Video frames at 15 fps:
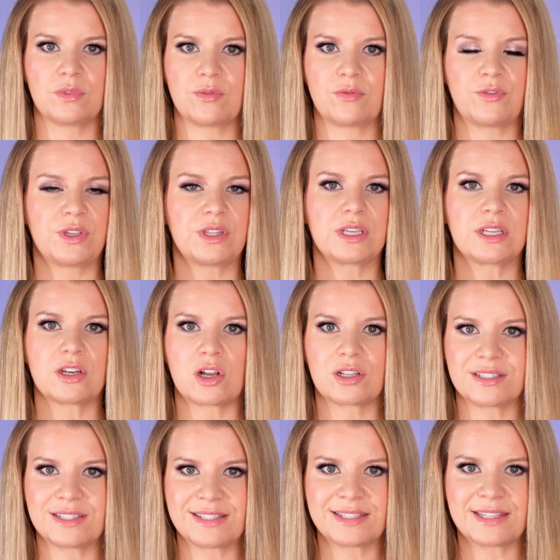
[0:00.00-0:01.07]
feeling
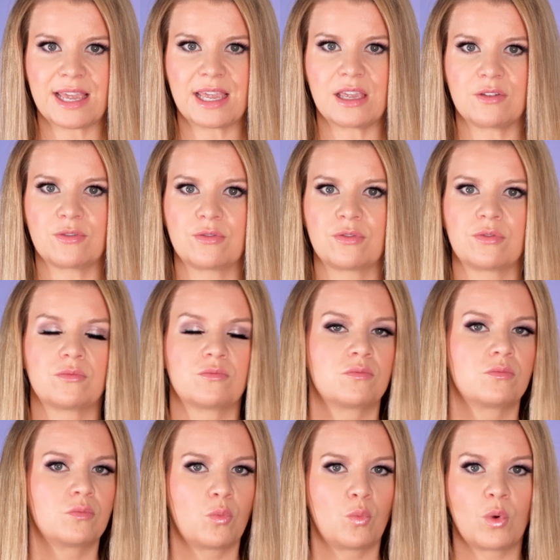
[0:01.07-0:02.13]
not safe?
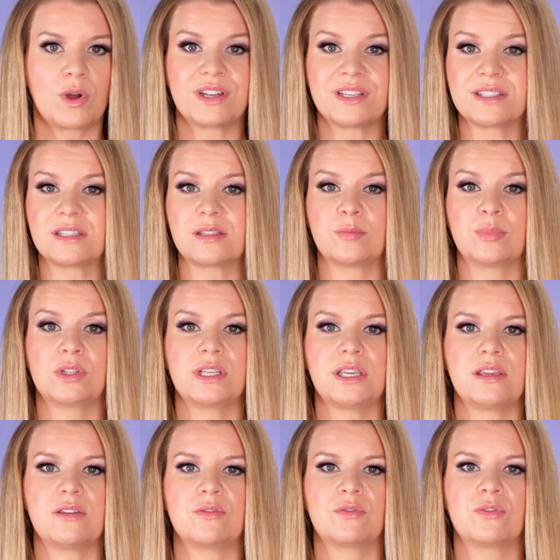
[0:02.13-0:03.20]
What is the
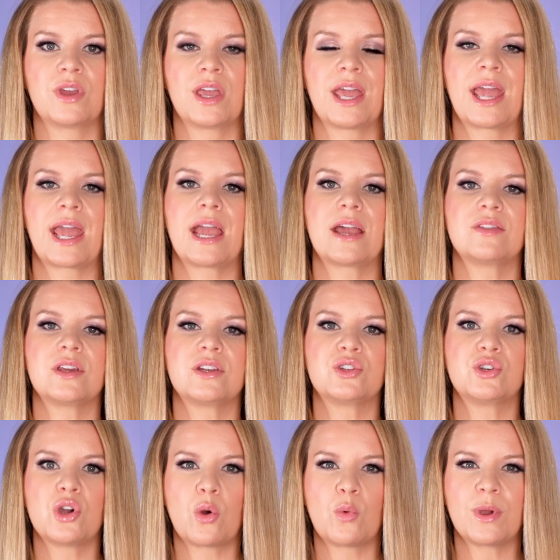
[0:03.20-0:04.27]
belief? And then
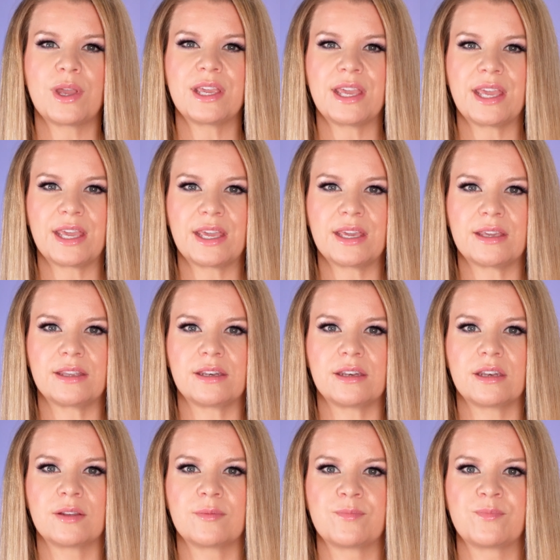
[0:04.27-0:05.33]
going
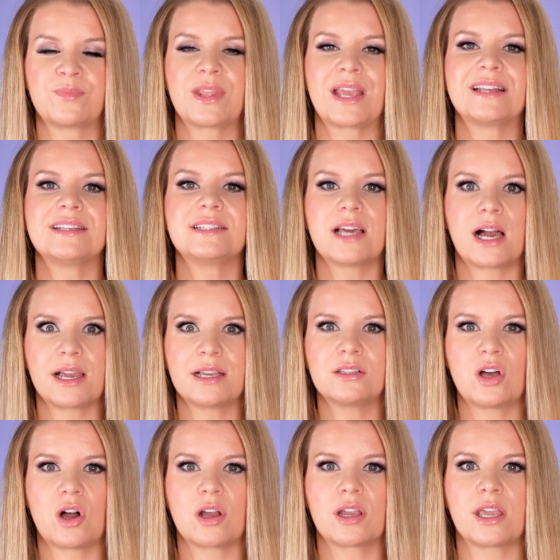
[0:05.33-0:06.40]
in and
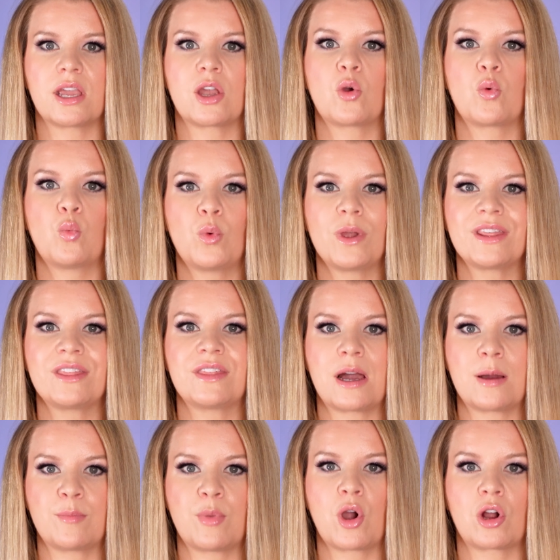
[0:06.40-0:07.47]
dialoguing with
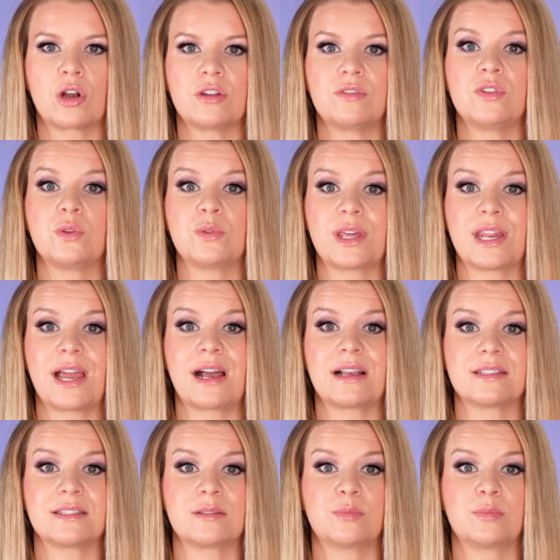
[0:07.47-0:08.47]
that part of you that has